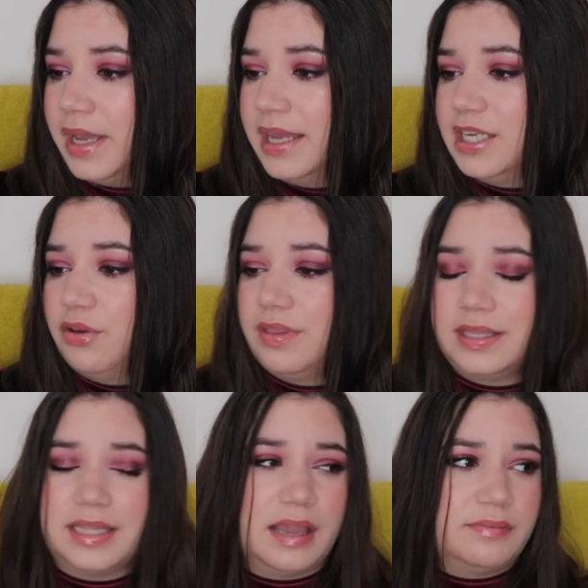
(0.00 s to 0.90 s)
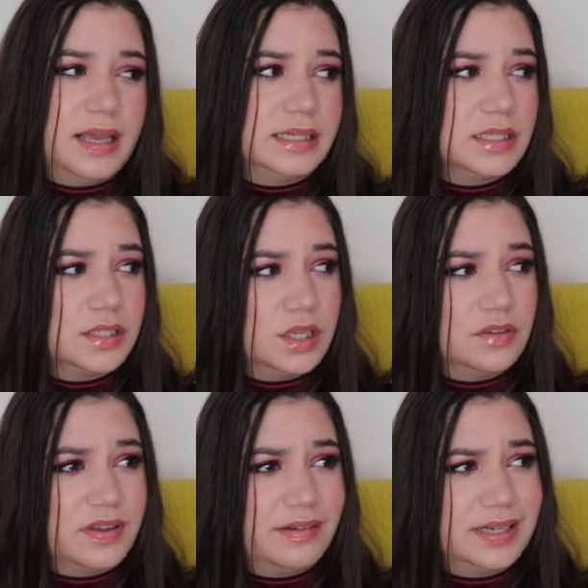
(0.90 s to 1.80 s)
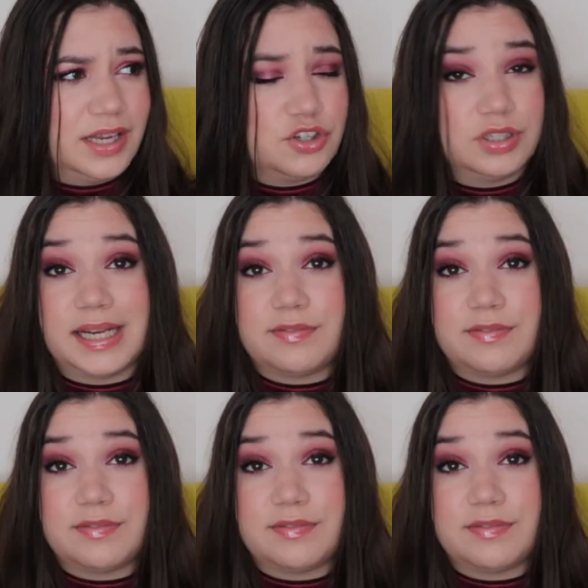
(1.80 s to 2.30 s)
I know that they have like this new foundation that